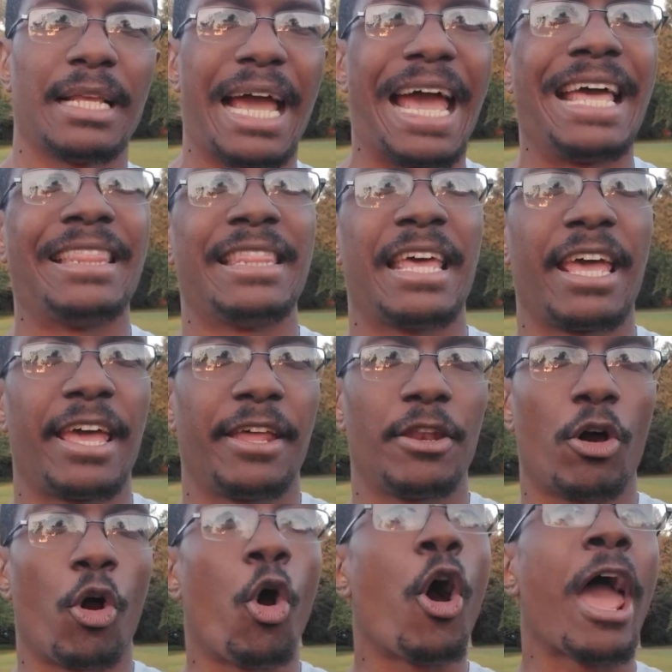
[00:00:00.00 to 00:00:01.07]
and then
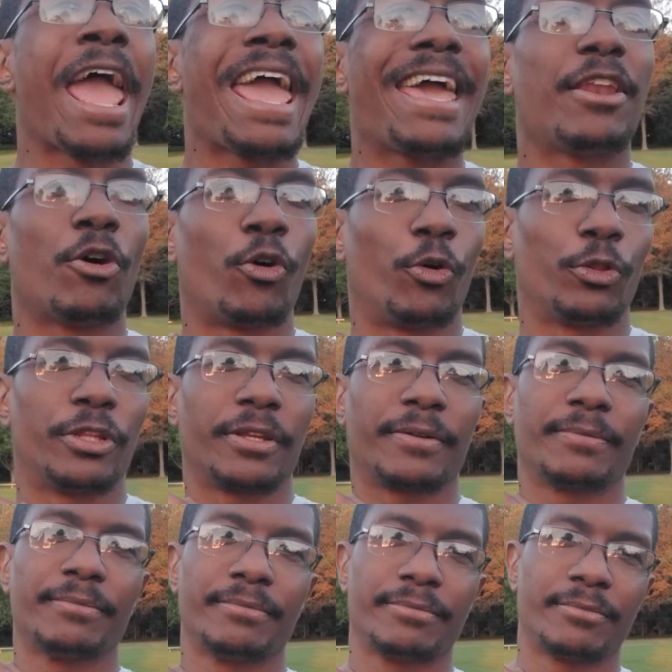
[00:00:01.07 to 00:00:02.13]
hand holding,
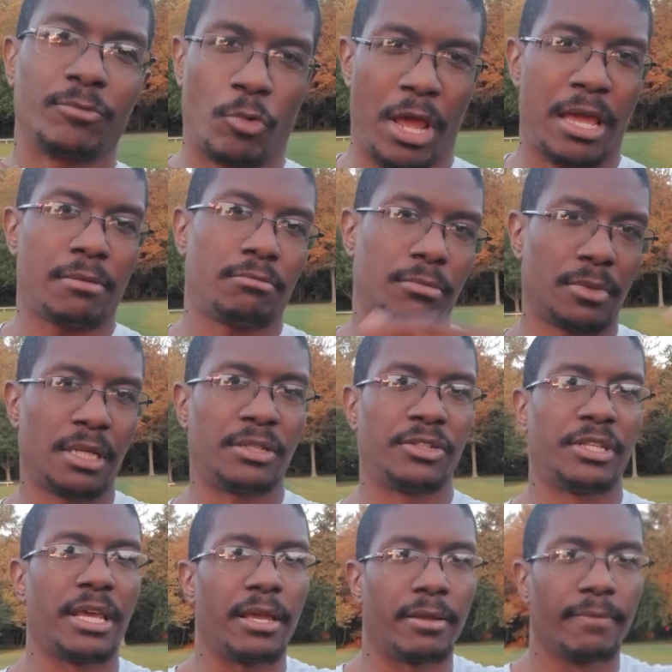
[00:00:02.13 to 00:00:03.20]
right?
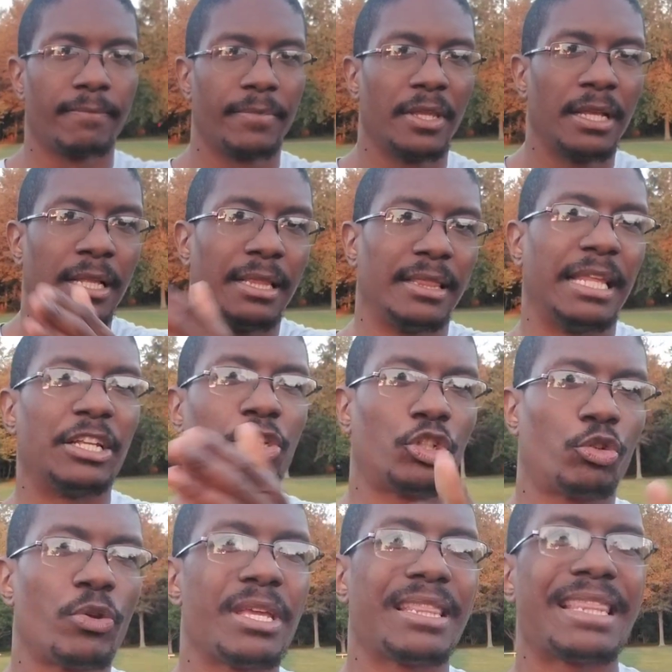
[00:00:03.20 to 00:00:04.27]
Let's
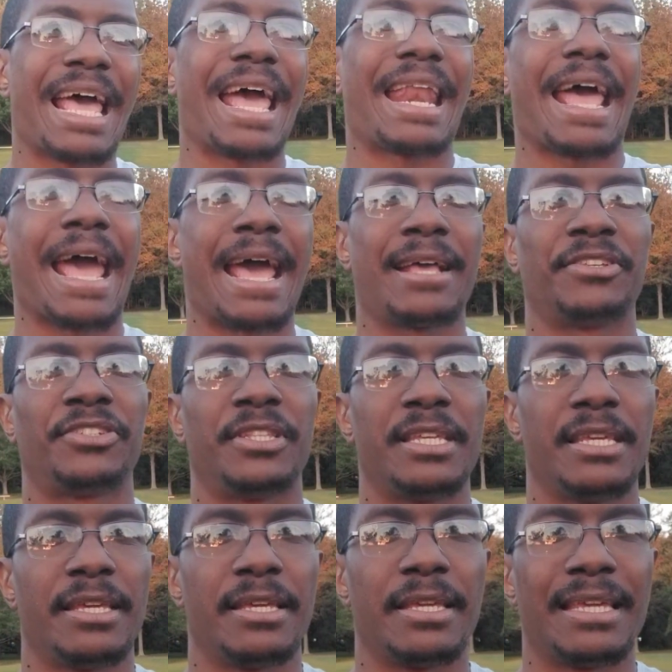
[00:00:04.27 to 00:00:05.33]
treat that as
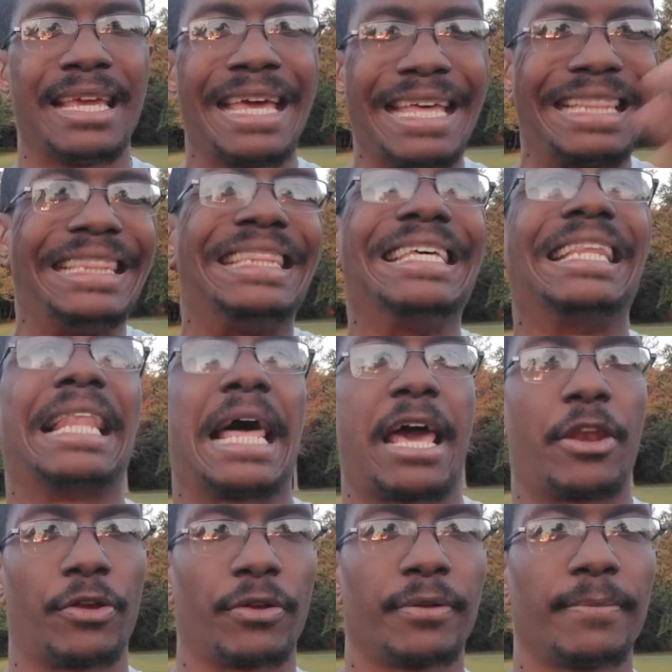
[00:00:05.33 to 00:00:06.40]
the
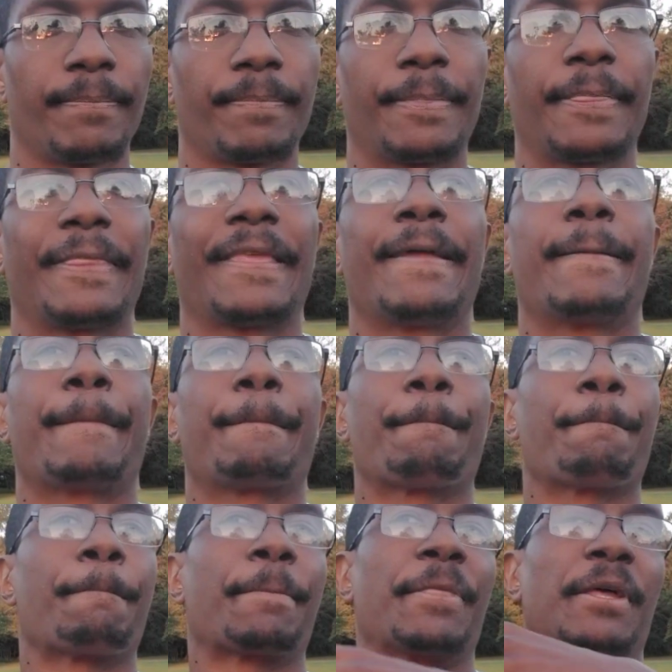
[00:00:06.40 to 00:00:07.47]
ladder.
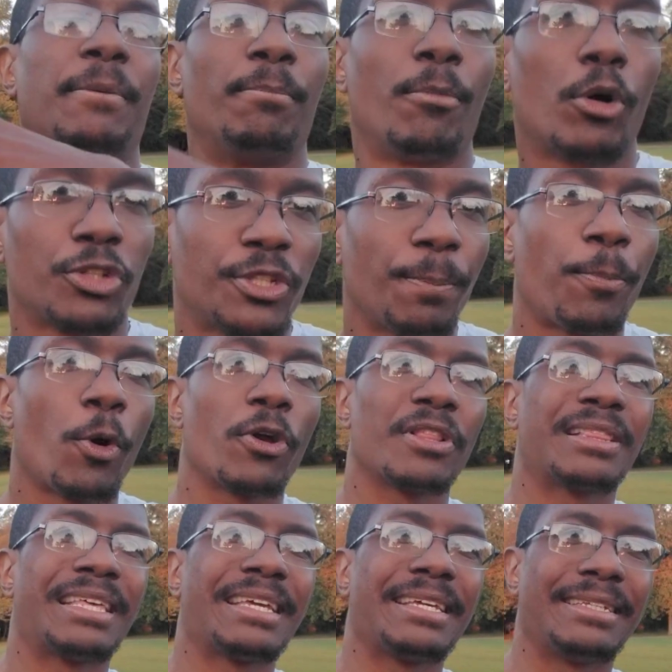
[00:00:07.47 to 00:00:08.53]
Most
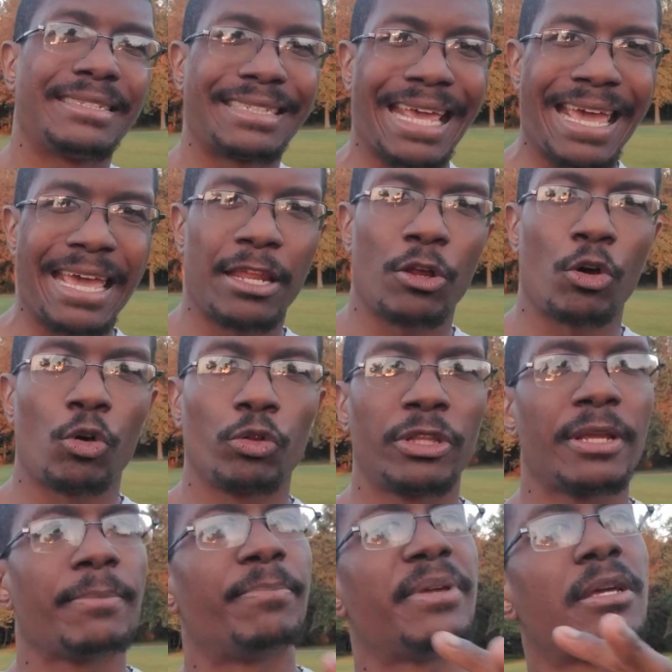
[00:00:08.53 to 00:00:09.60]
important thing is hand
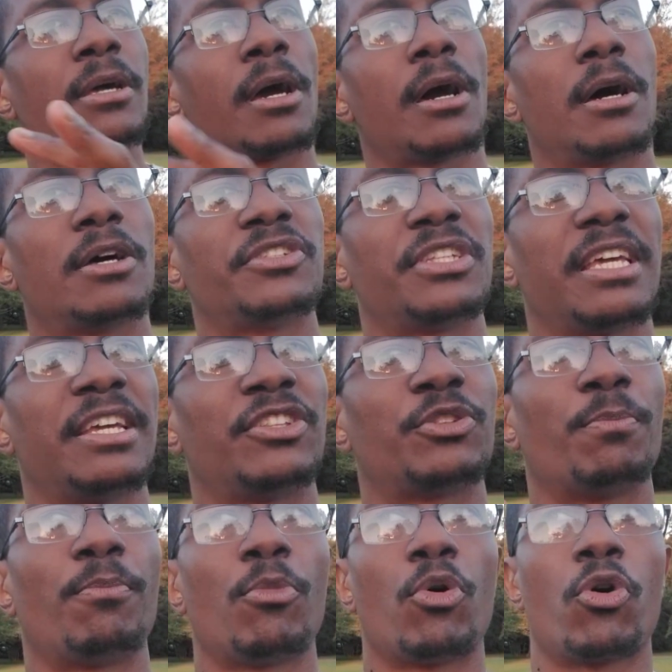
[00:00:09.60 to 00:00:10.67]
holding, because it's
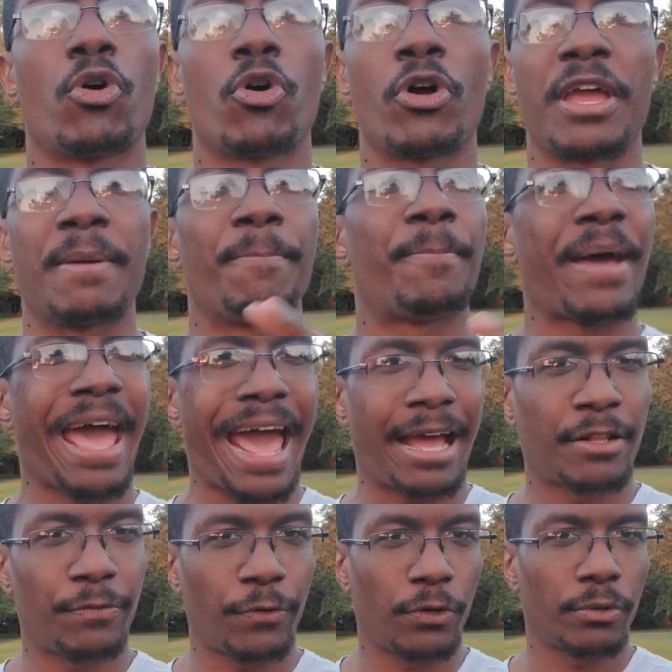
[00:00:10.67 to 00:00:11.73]
more
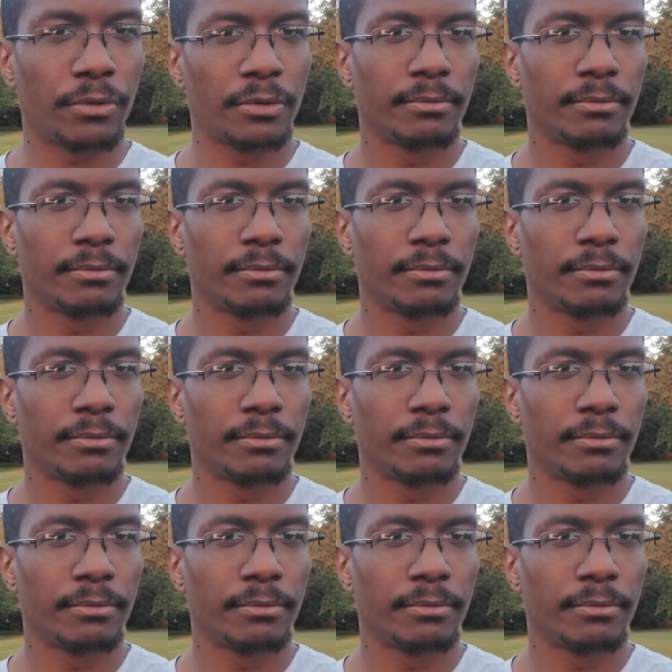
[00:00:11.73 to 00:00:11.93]
impactful